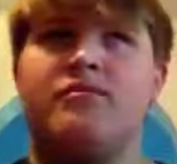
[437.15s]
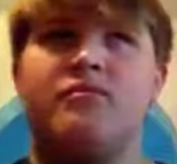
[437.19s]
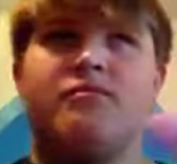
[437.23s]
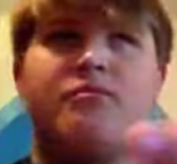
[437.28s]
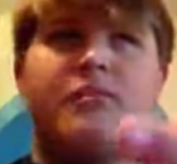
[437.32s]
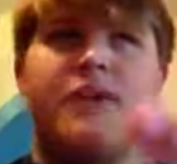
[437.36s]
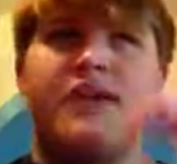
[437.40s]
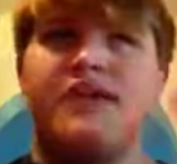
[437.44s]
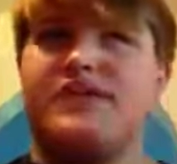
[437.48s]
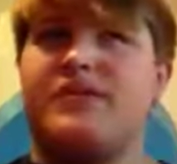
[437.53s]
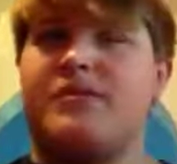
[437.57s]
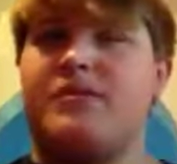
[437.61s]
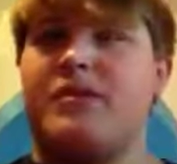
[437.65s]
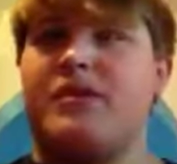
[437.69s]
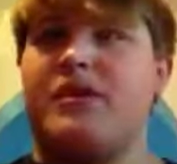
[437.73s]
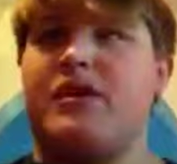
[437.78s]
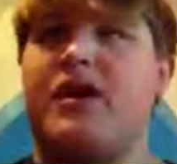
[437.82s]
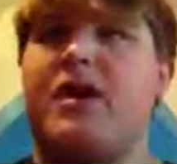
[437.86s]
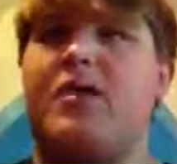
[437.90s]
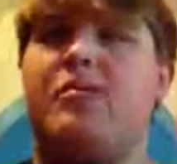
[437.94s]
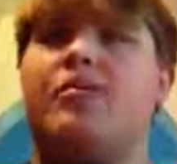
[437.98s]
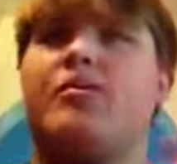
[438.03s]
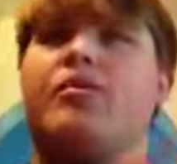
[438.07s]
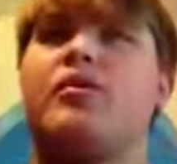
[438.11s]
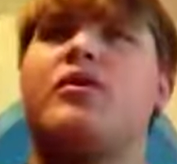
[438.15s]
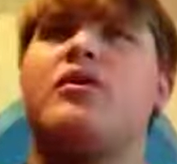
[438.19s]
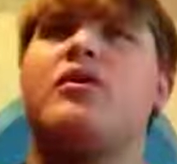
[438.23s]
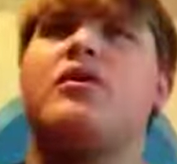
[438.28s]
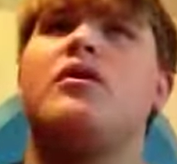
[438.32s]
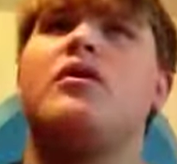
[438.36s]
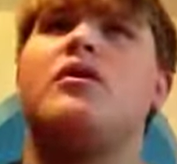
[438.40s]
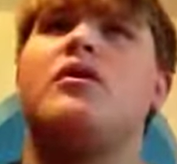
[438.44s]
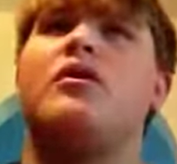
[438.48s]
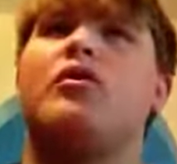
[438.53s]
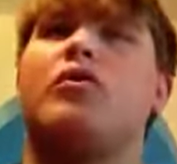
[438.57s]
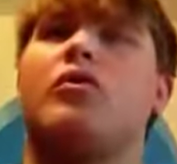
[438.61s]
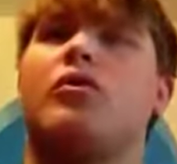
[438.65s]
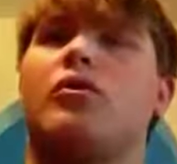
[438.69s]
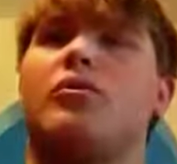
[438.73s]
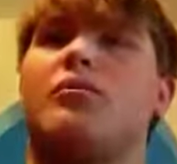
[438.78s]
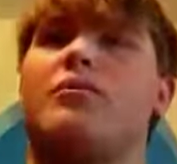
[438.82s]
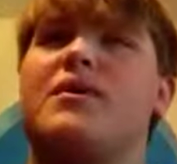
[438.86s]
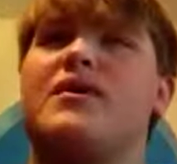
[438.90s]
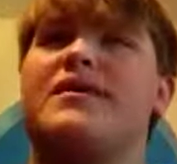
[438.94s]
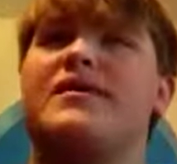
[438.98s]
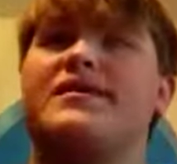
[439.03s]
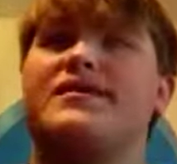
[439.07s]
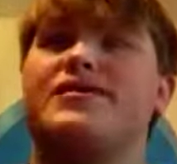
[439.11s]
messed something up or
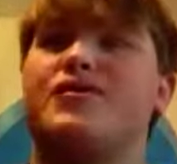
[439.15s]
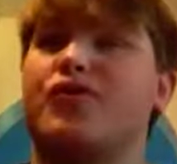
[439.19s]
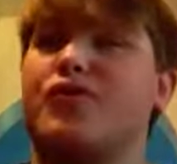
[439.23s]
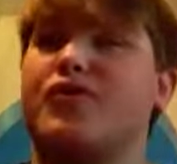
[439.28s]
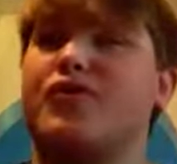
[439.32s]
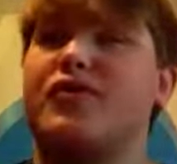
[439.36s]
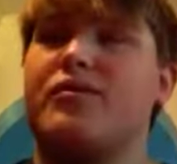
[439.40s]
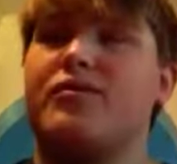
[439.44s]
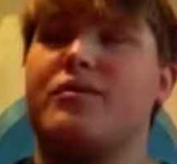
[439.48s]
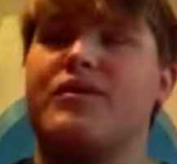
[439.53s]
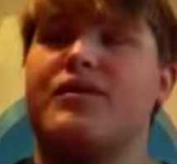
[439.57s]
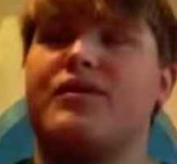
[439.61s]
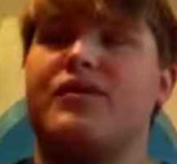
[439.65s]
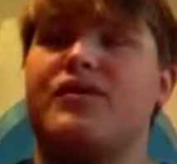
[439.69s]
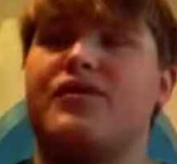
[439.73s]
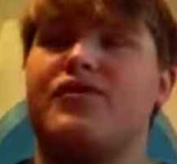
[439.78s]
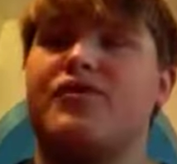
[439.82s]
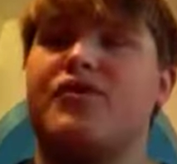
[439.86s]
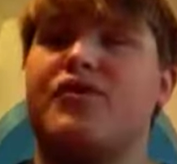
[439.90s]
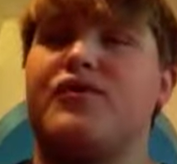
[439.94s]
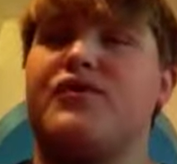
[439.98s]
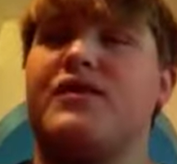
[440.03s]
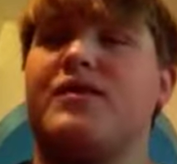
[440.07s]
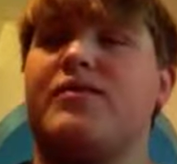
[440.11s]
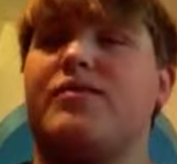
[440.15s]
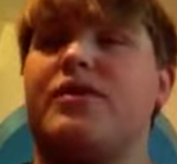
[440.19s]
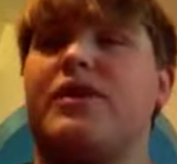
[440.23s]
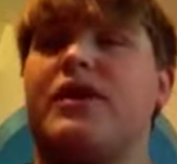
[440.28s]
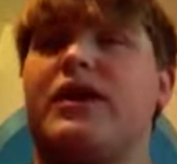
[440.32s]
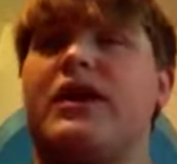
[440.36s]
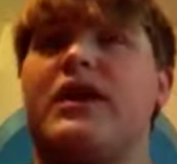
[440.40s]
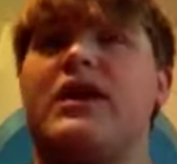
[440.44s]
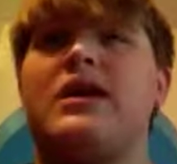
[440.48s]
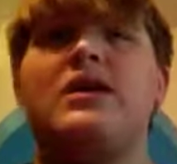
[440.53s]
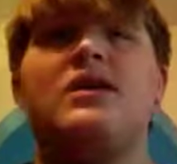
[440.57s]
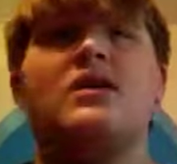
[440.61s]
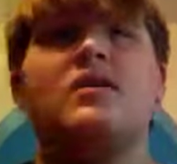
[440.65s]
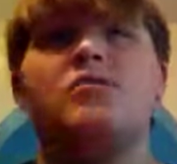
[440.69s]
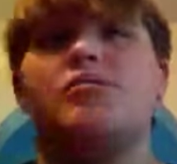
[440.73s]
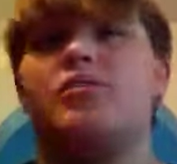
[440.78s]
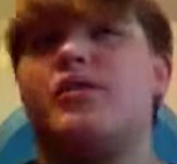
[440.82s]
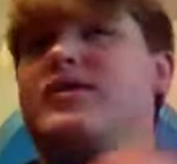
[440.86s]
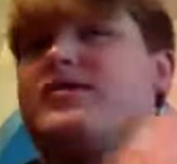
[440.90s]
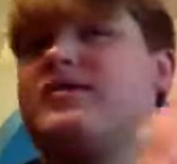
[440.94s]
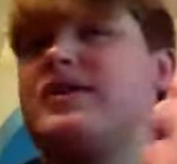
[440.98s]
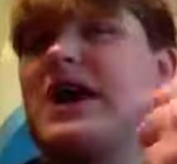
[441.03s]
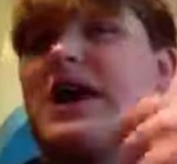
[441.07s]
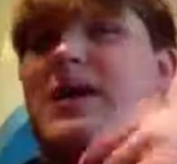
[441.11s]
misconstrued, misconstrued something,
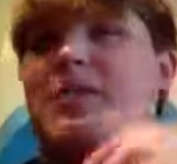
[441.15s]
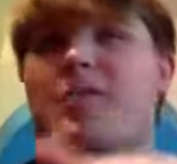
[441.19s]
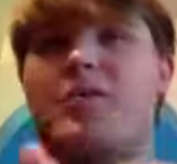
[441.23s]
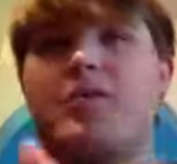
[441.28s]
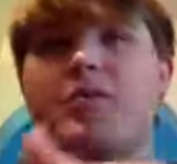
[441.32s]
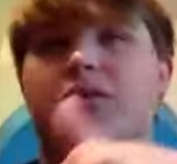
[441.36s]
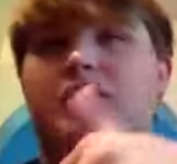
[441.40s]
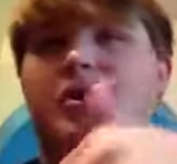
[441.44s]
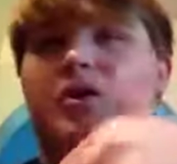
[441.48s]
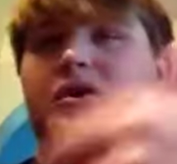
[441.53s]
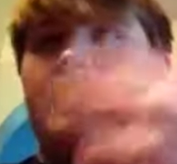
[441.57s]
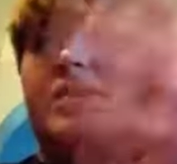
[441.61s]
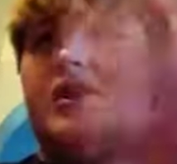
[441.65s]
please comment below.